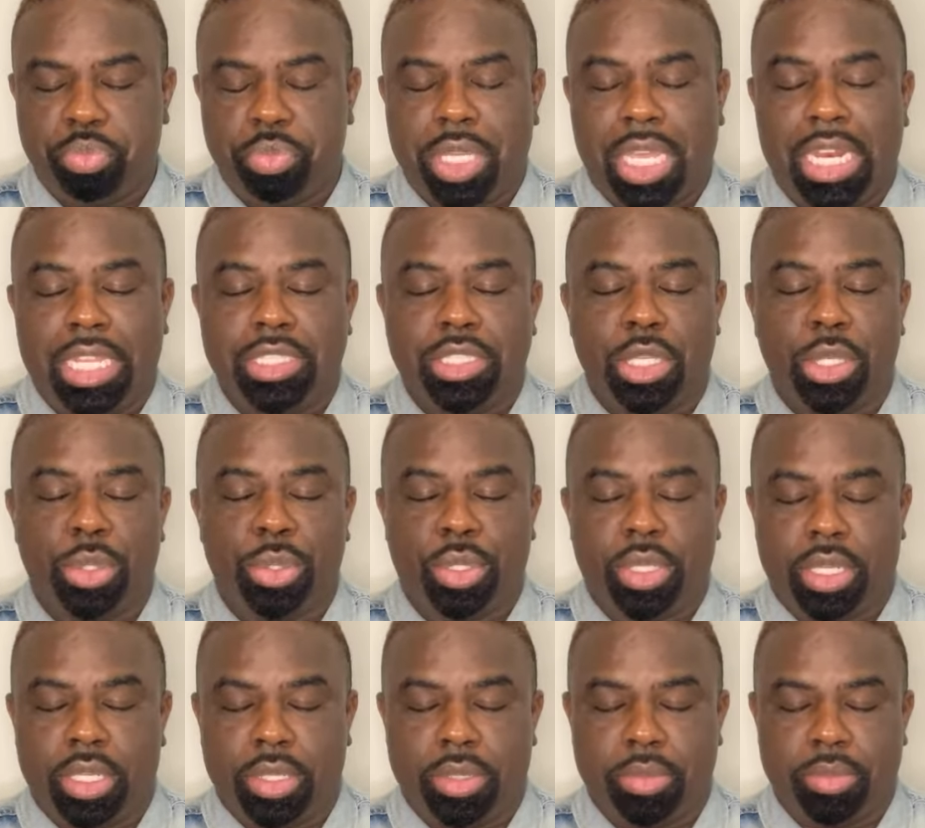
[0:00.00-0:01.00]
Let's
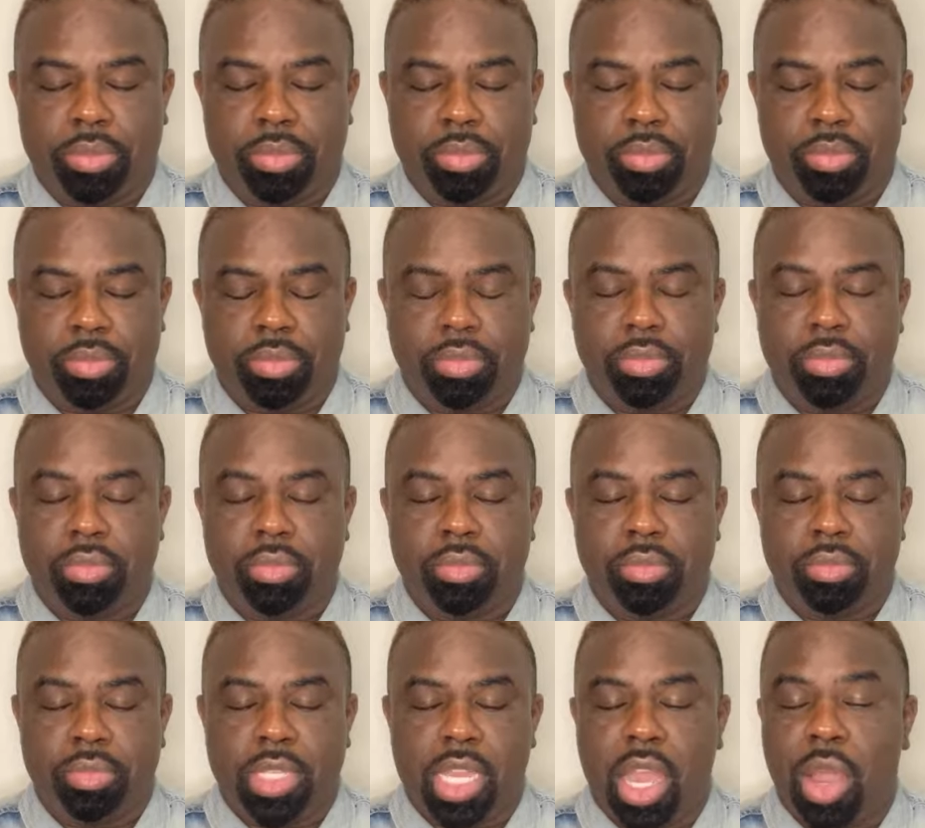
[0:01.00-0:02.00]
Google it.
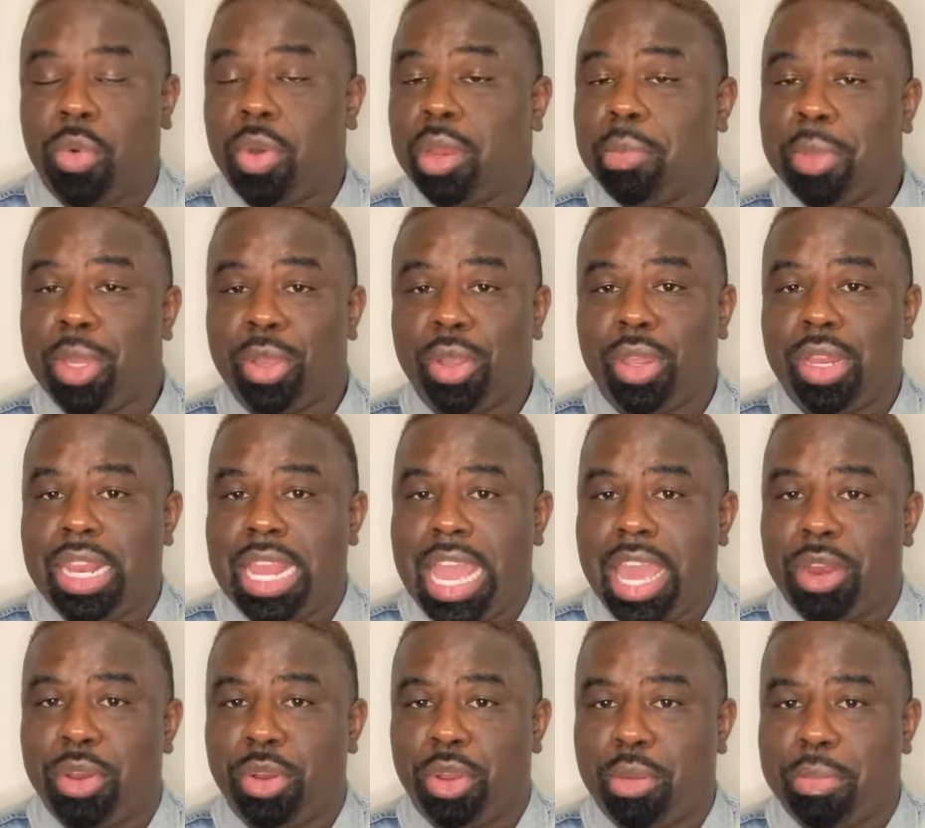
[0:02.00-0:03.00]
I don't want to be on her
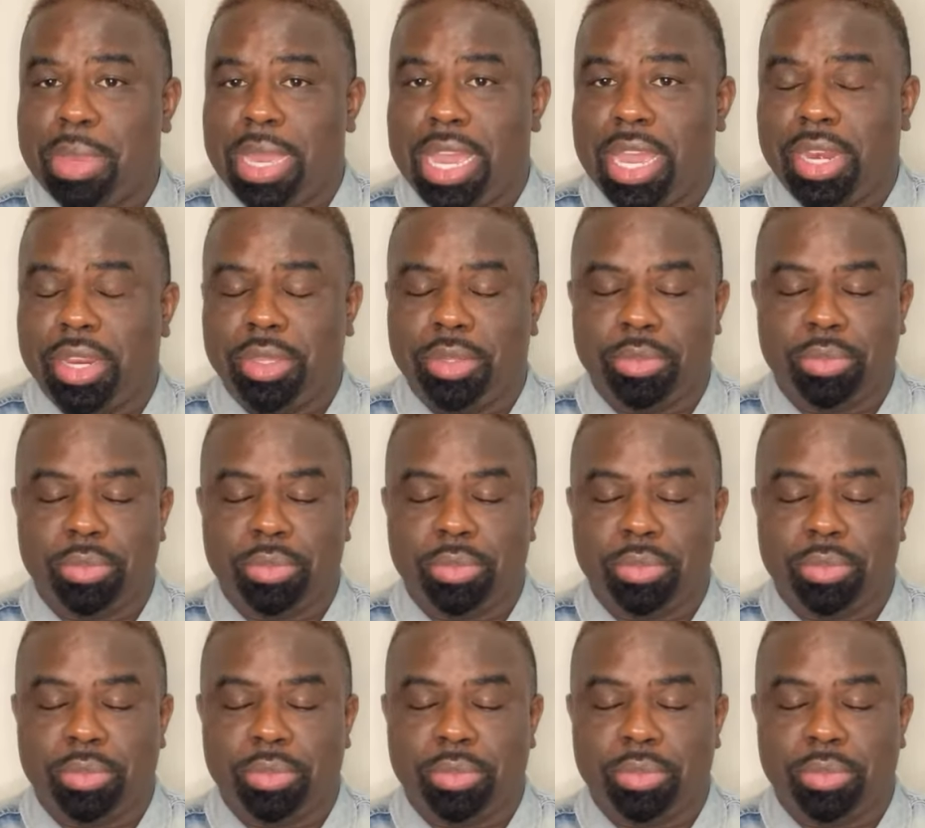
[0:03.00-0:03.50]
line with nobody.